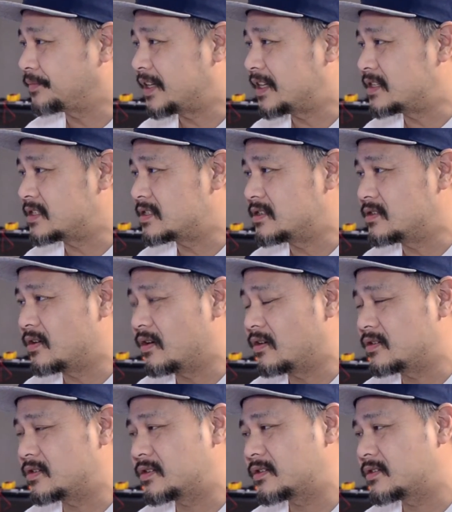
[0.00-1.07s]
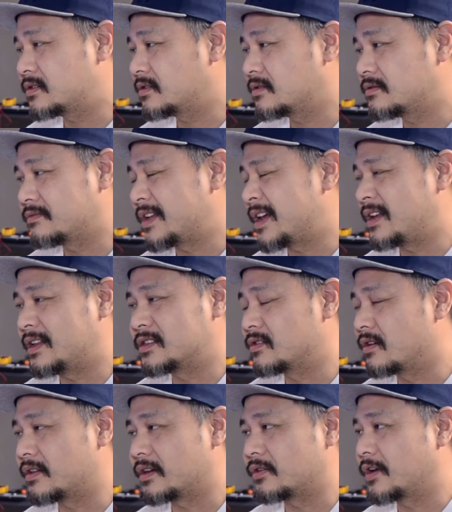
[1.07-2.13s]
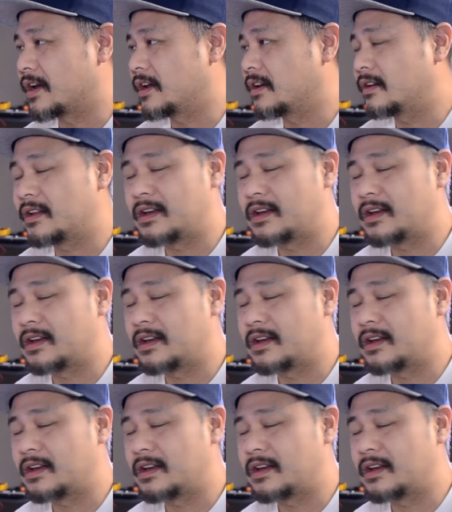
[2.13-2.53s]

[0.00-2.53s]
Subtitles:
It's not that great.